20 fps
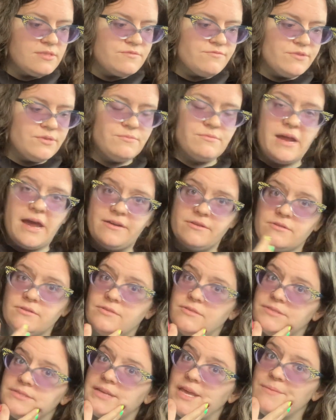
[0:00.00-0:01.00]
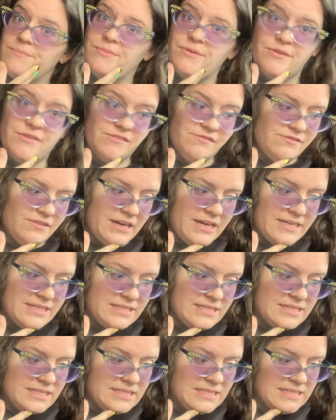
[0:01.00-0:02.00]
free radicals and beautifies
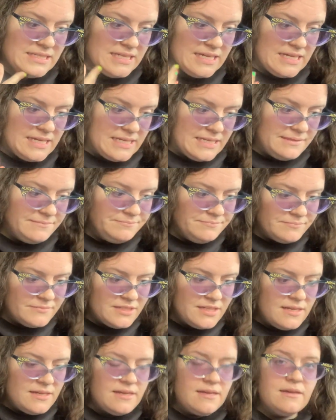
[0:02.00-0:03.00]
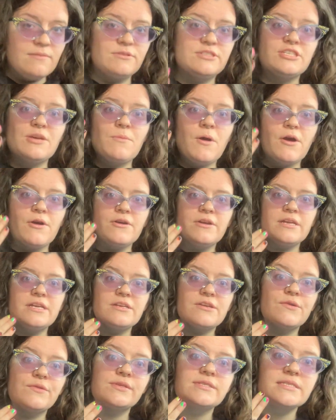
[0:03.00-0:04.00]
the skin, which I'm already
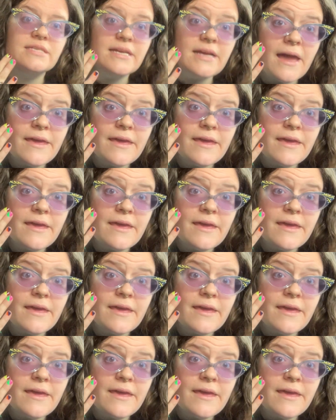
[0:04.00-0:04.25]
noticing.